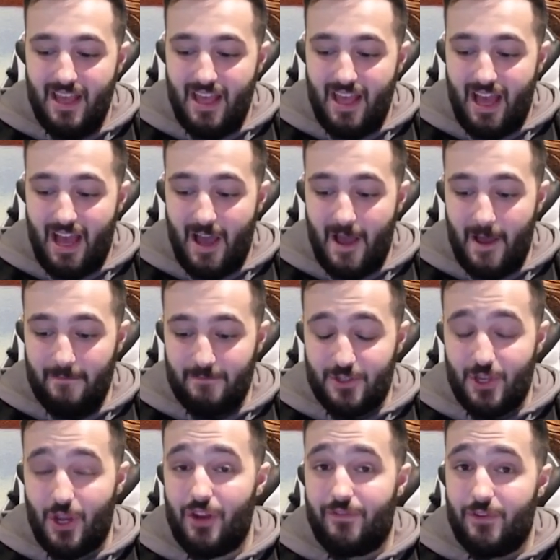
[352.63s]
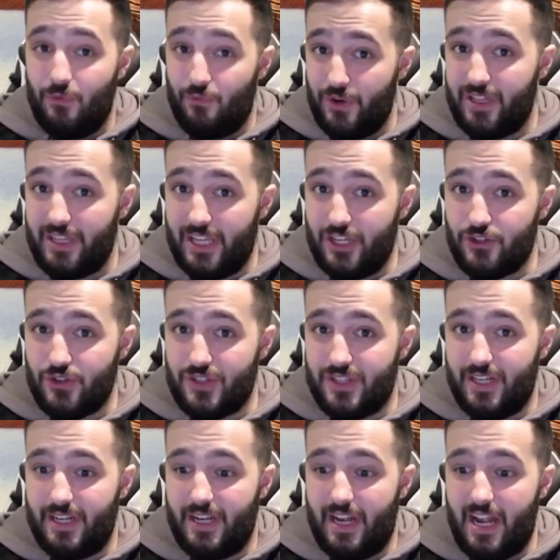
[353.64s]
So if you're really
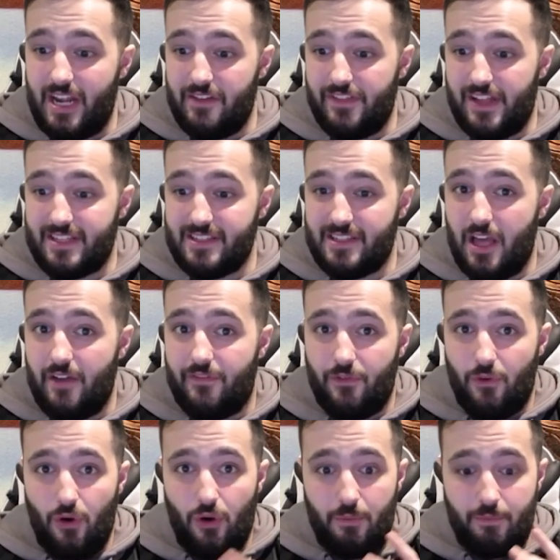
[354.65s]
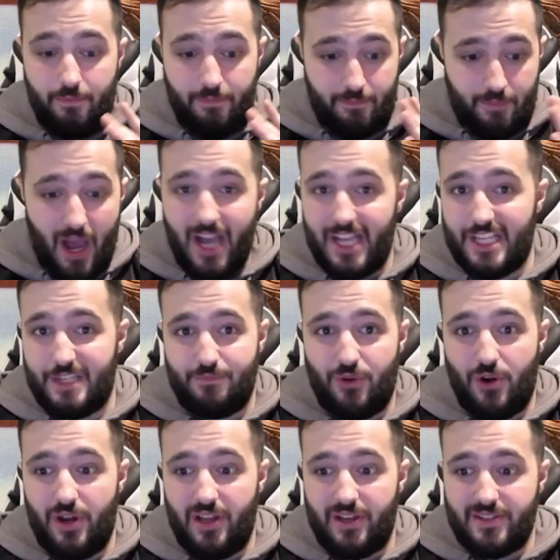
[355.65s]
interested in any of that stuff or past
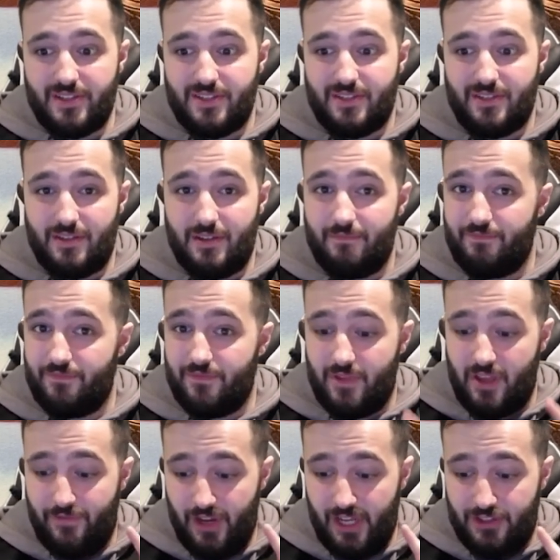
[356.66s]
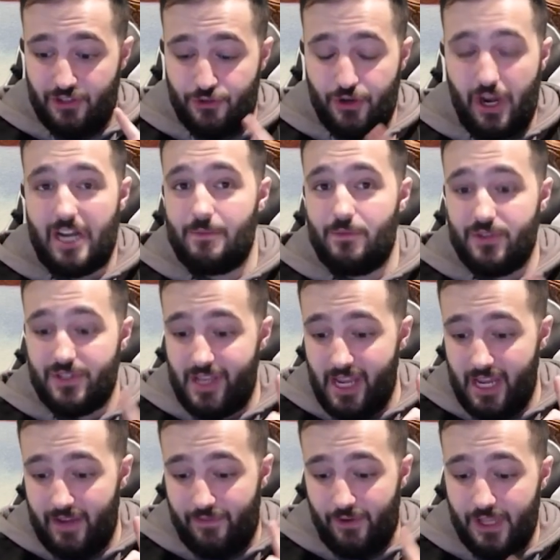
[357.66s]
products, if you're into Dragon Ball Z,
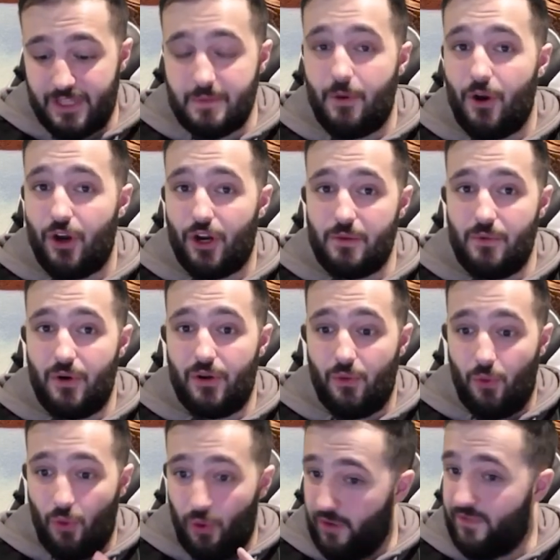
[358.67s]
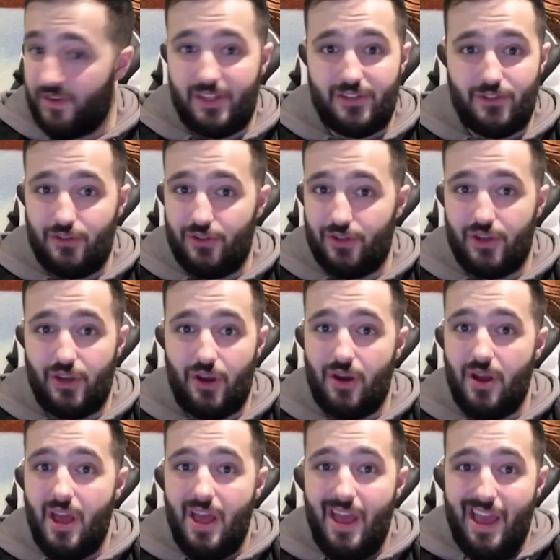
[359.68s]
if you're into Pokemon, or if you're into Yu-Gi-Oh,
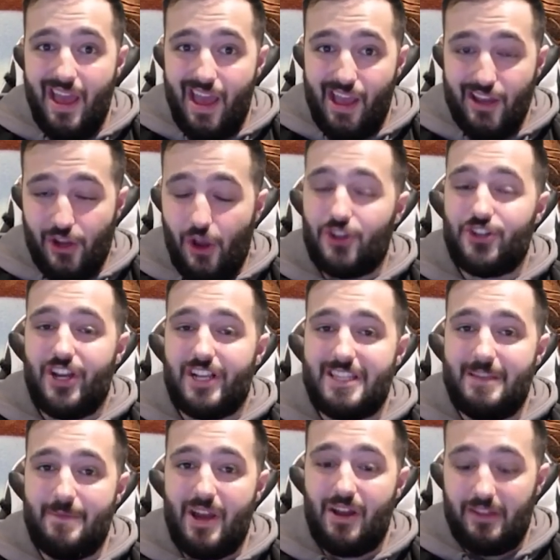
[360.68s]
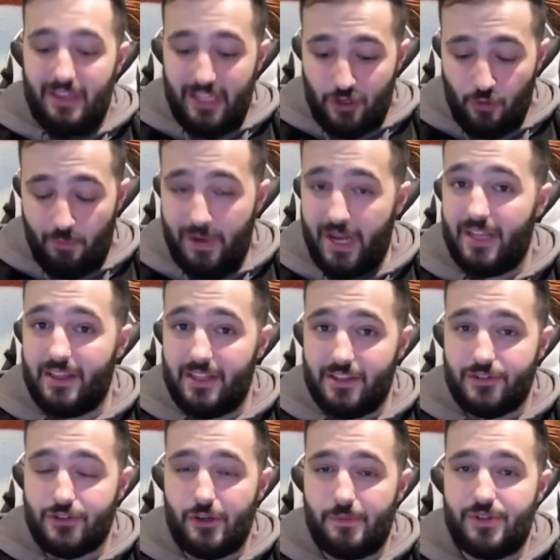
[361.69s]
go check them out. Link will be in the
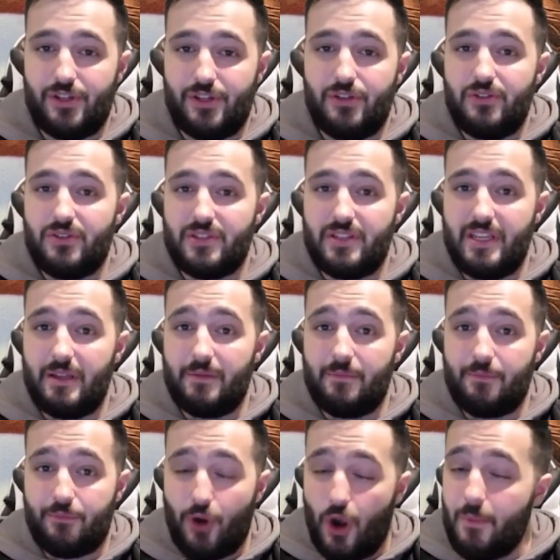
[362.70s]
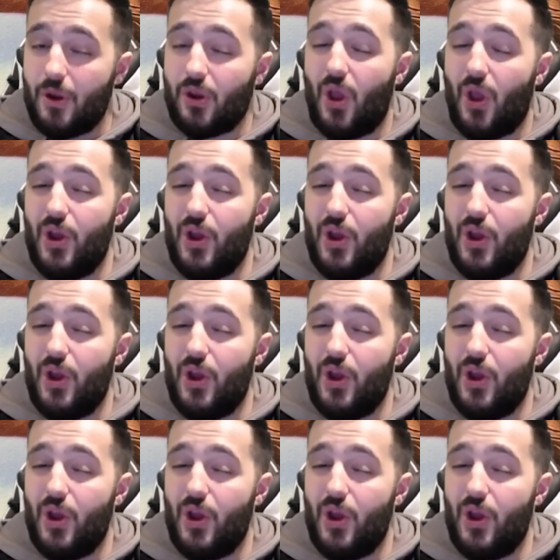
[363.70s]
description. Use the promo code